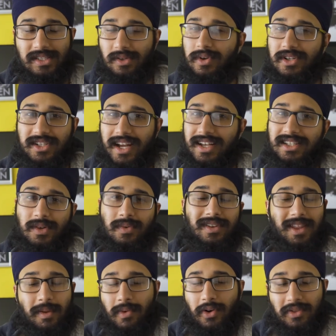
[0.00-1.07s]
still a chaser
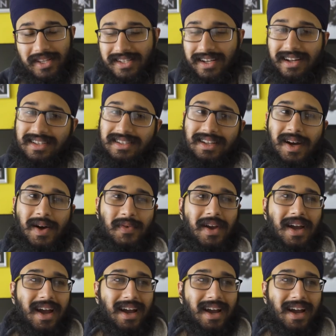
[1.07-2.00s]
with him and all this kind of stuff.